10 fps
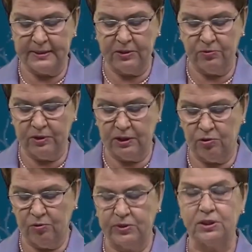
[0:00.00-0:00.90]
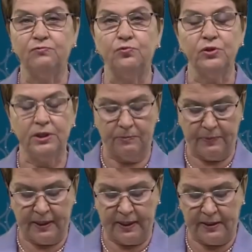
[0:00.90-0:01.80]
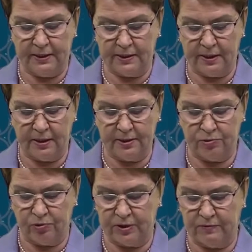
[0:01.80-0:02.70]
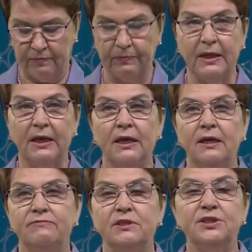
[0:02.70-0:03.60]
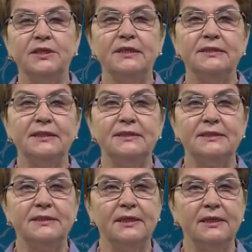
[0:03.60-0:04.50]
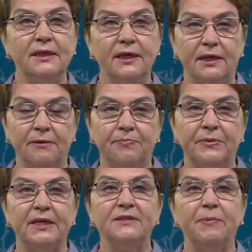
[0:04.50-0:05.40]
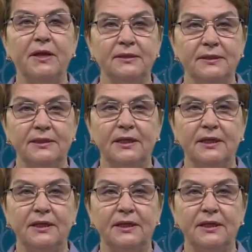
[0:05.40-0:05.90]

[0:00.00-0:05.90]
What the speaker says: of ethyl spirit, illegal fishing, and using of water